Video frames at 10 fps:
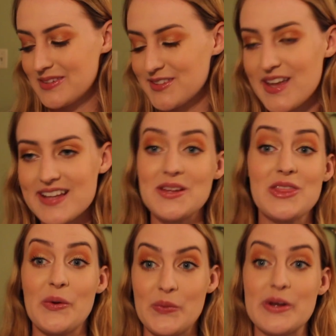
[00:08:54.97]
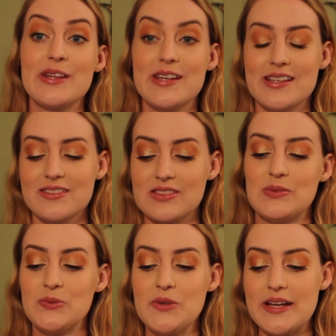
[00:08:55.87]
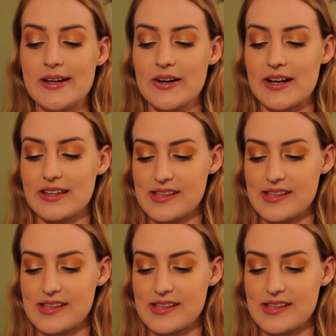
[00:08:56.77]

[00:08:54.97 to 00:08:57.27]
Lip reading: So that's the really recurring